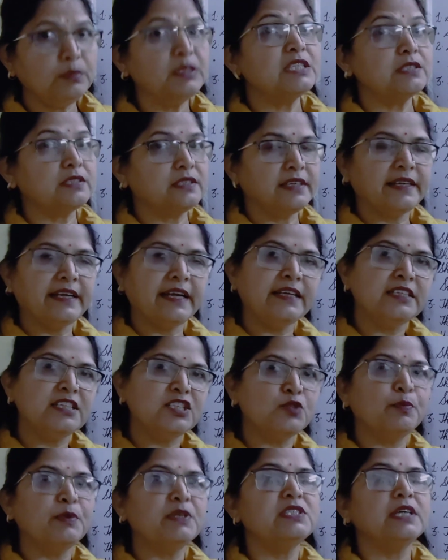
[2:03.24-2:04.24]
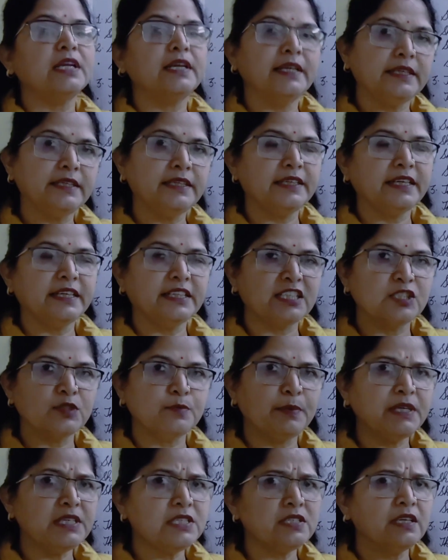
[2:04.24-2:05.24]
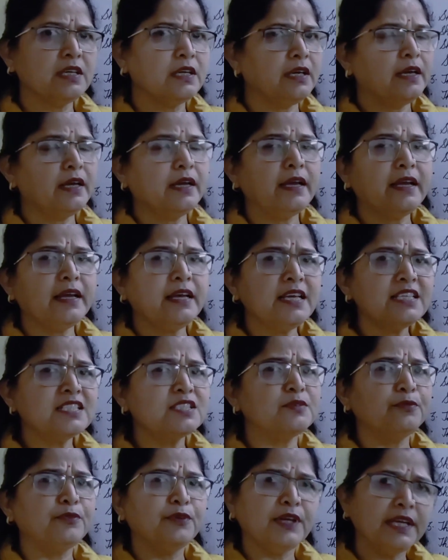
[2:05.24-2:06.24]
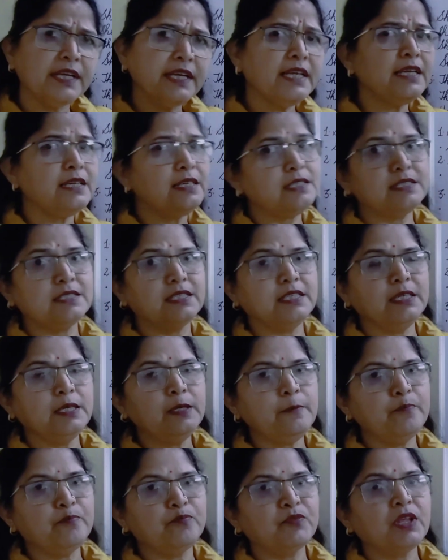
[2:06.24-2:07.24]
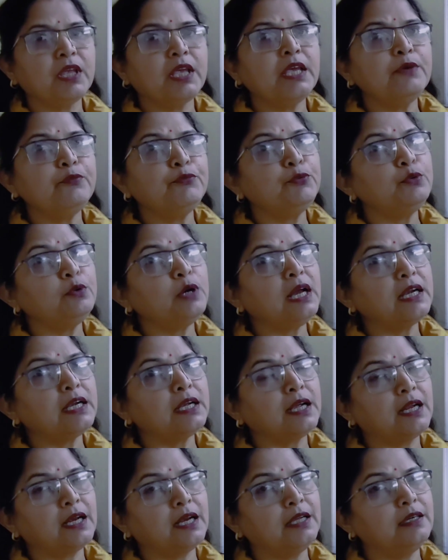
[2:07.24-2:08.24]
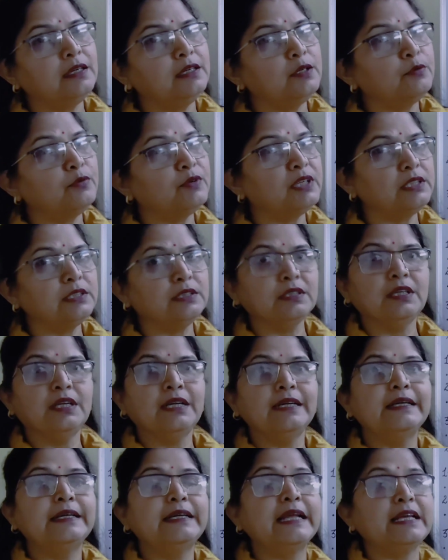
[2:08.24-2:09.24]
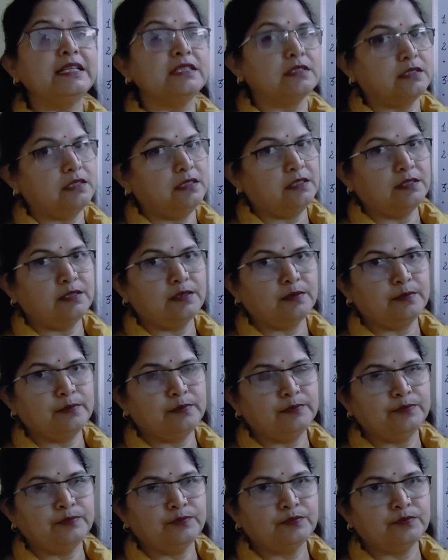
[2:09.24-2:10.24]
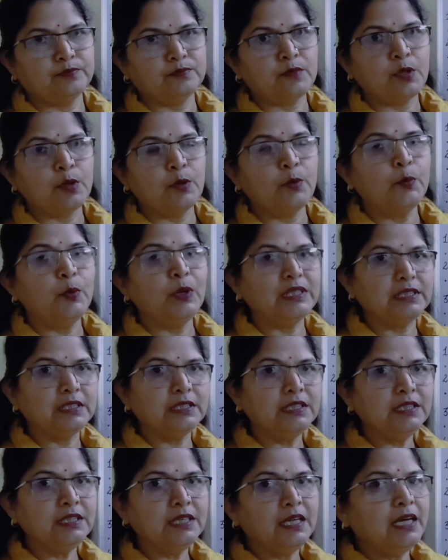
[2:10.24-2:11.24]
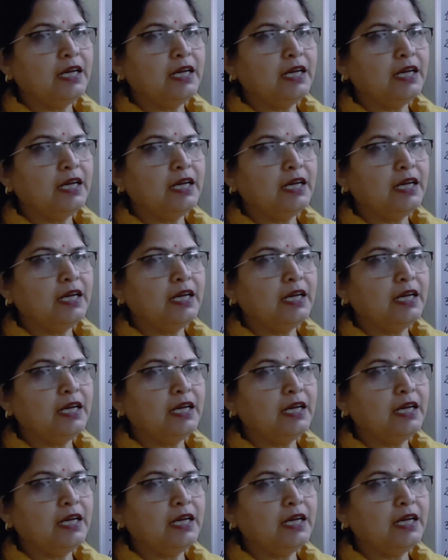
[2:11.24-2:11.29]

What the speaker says: means direct speech and indirect speech is very easy if you are clear with tenses. Whether